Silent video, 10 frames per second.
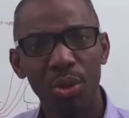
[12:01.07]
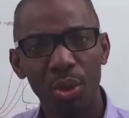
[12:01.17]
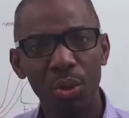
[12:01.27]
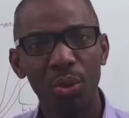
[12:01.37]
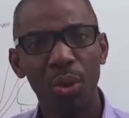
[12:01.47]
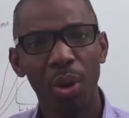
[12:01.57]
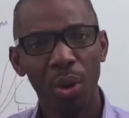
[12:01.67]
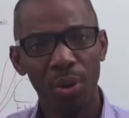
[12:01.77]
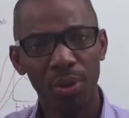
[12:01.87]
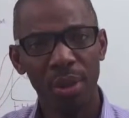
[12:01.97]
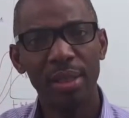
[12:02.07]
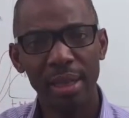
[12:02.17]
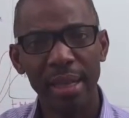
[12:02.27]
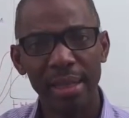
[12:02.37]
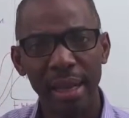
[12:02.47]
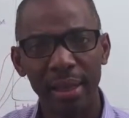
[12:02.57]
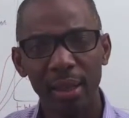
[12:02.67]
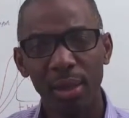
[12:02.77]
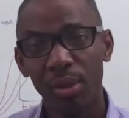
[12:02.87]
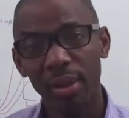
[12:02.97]
to the sender.
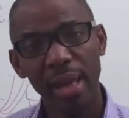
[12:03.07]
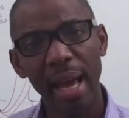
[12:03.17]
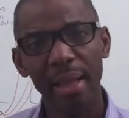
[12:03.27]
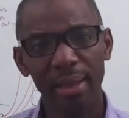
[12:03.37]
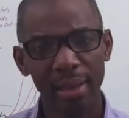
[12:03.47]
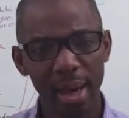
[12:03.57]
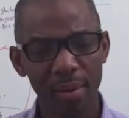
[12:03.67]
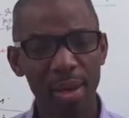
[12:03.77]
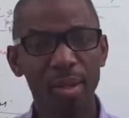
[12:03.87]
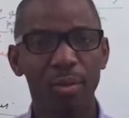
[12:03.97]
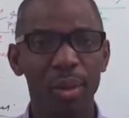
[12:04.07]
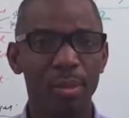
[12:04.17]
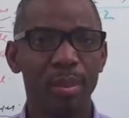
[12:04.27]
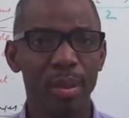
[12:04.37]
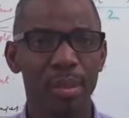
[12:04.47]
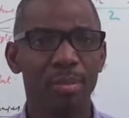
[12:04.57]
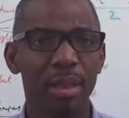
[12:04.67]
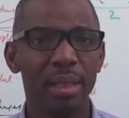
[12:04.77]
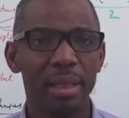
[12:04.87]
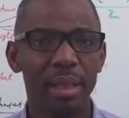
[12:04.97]
So there are areas of
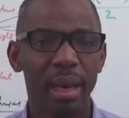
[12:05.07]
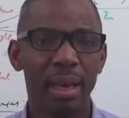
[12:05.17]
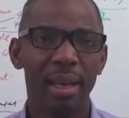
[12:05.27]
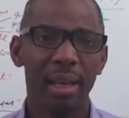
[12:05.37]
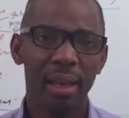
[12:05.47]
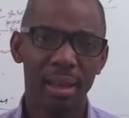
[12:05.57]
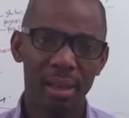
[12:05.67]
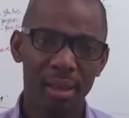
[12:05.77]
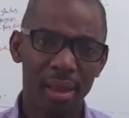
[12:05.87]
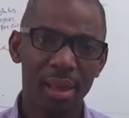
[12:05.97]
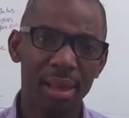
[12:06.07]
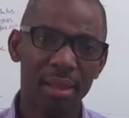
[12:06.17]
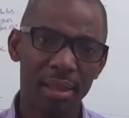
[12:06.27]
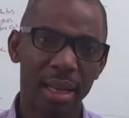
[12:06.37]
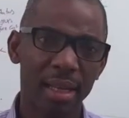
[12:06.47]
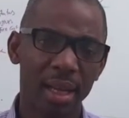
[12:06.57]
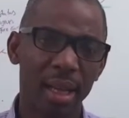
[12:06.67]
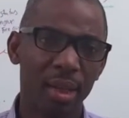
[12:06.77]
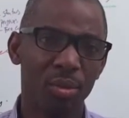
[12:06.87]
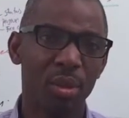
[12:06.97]
responsibility here. The
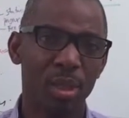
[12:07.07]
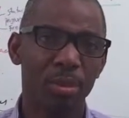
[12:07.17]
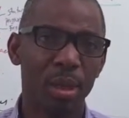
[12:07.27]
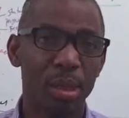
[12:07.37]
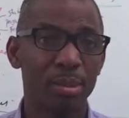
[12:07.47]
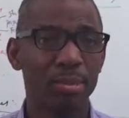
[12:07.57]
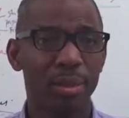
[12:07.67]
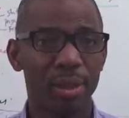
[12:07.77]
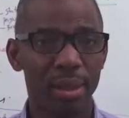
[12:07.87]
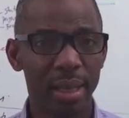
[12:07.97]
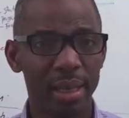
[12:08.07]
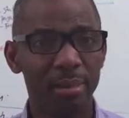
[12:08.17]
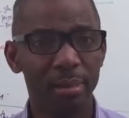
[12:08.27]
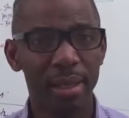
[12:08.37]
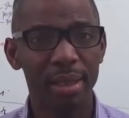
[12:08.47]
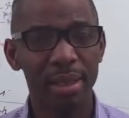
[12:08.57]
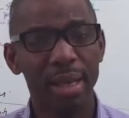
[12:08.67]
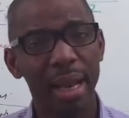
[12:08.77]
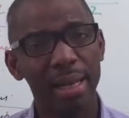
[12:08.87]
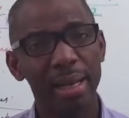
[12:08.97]
sender is responsible for sending a message
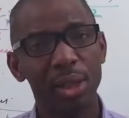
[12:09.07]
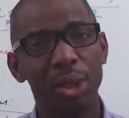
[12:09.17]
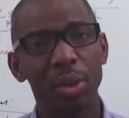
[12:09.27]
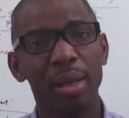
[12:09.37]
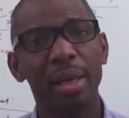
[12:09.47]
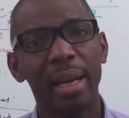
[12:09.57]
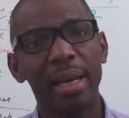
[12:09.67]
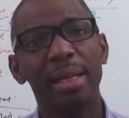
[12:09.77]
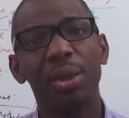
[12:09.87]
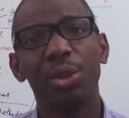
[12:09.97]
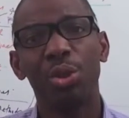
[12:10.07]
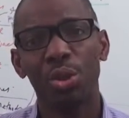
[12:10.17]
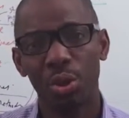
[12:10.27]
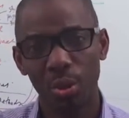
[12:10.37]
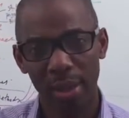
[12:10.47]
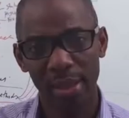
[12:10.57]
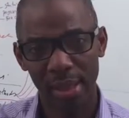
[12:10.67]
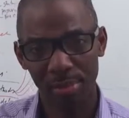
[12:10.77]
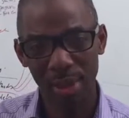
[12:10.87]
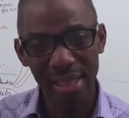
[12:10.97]
and ensuring that it is
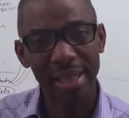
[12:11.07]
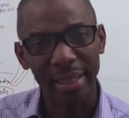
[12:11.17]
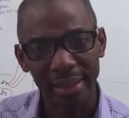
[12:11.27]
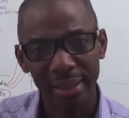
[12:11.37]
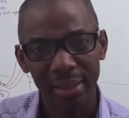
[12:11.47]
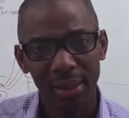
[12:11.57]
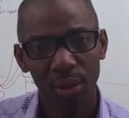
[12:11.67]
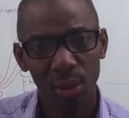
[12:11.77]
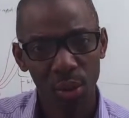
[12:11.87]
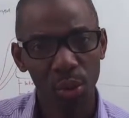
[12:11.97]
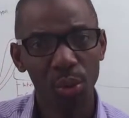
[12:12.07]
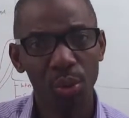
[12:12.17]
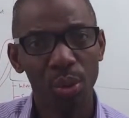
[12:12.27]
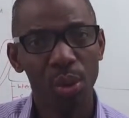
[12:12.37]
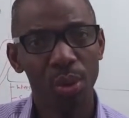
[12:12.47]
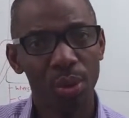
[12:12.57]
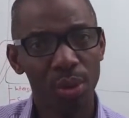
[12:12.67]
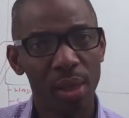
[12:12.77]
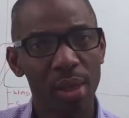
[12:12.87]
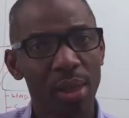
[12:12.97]
transmitted to
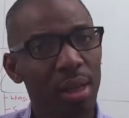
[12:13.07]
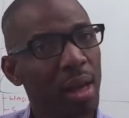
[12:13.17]
the